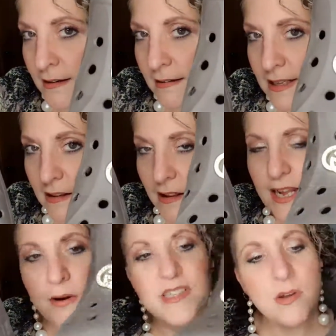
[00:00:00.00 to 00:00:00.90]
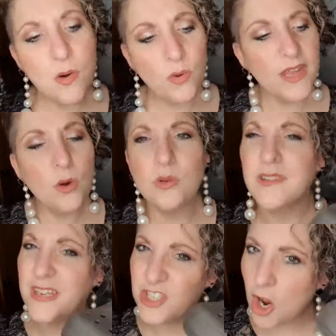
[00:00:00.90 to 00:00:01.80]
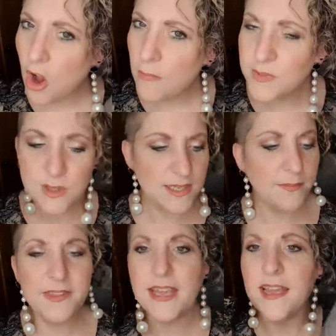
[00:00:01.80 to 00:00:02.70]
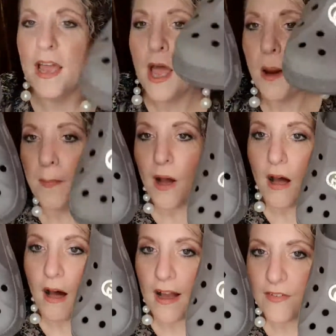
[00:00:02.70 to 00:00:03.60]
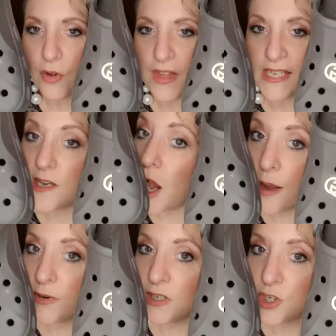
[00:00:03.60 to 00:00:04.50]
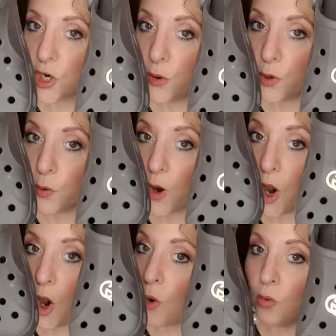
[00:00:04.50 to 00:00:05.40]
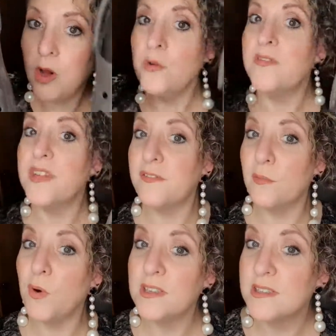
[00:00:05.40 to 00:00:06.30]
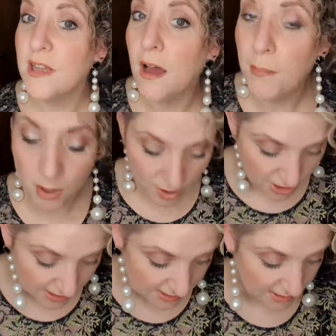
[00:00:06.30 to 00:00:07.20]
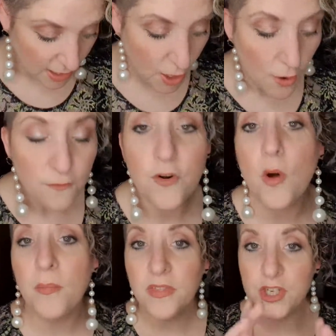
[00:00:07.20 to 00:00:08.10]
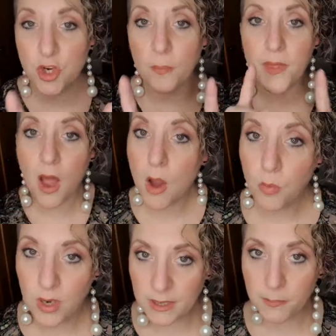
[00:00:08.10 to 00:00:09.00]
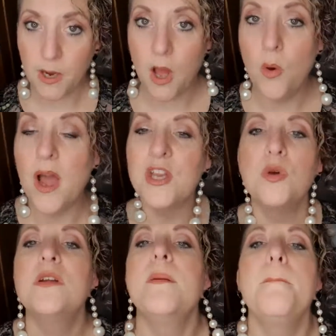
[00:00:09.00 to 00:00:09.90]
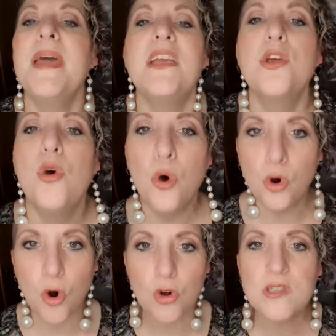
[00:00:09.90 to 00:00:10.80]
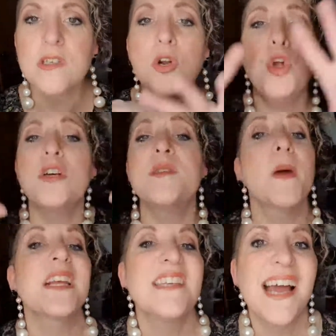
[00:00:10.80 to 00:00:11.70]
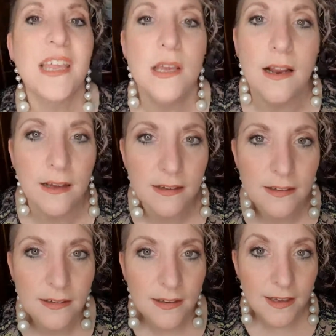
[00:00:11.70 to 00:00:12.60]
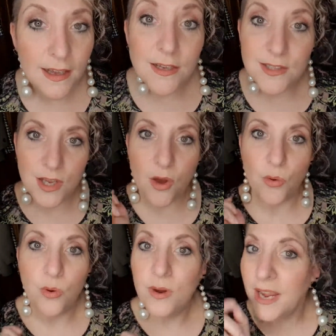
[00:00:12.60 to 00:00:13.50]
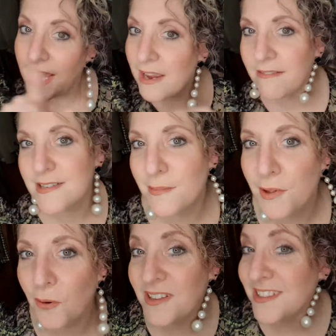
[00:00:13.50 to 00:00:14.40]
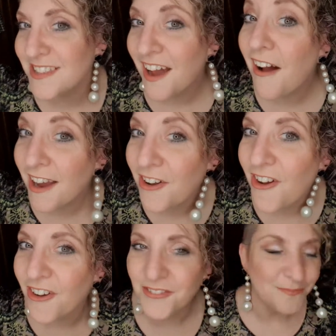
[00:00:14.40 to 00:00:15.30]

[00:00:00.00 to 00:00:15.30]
little, now I don't know what they're called, are they charms or something? But I've got these. I'm going to show you a whole load of different ones that I purchased from the shop that I will link below. And you can make your Crocs look spectacular. So here are some of the ones I got.